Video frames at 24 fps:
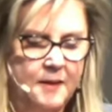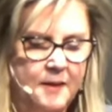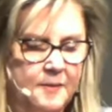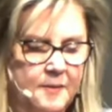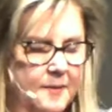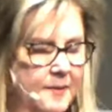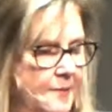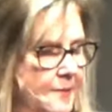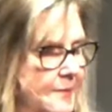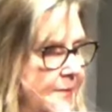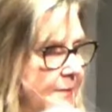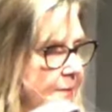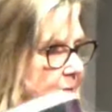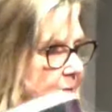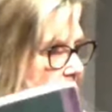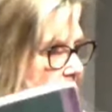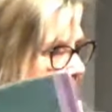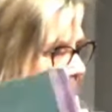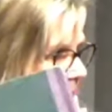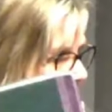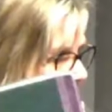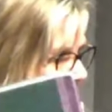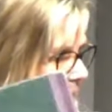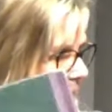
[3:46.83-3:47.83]

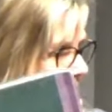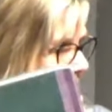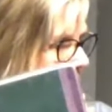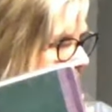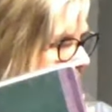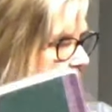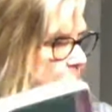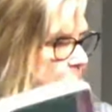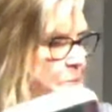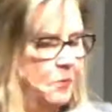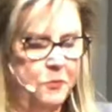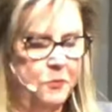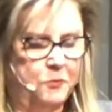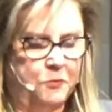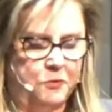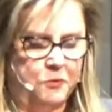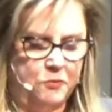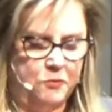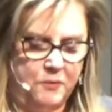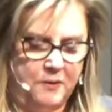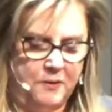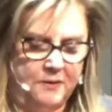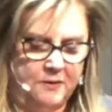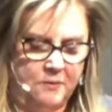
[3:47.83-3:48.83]
This textbook
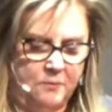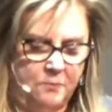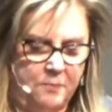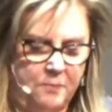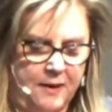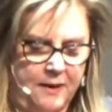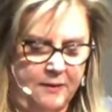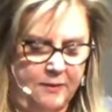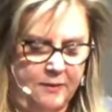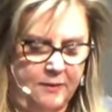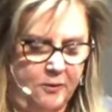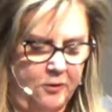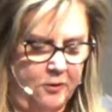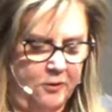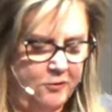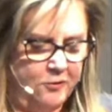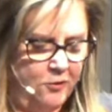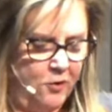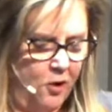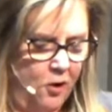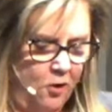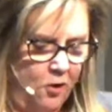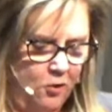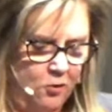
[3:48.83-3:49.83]
was written by
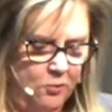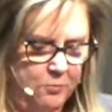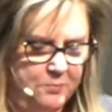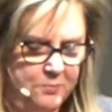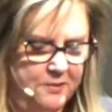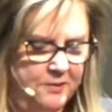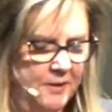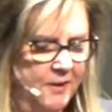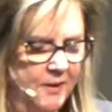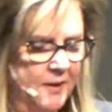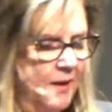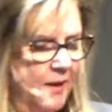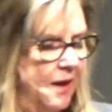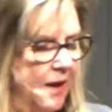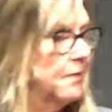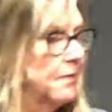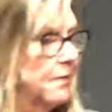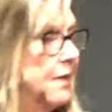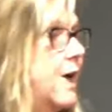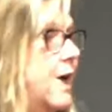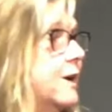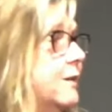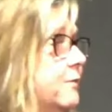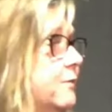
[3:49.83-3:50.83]
Ernest Holmes. A
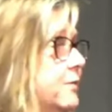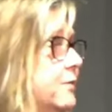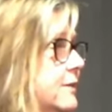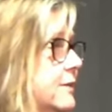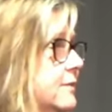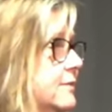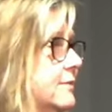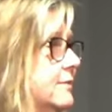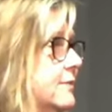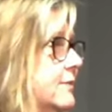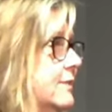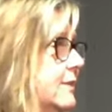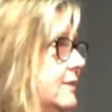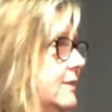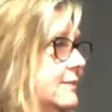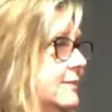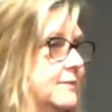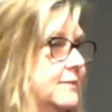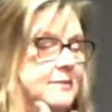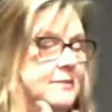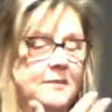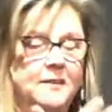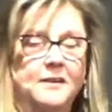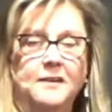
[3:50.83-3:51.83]
lot of this
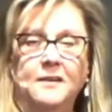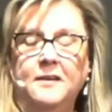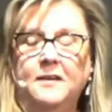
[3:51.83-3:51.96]
is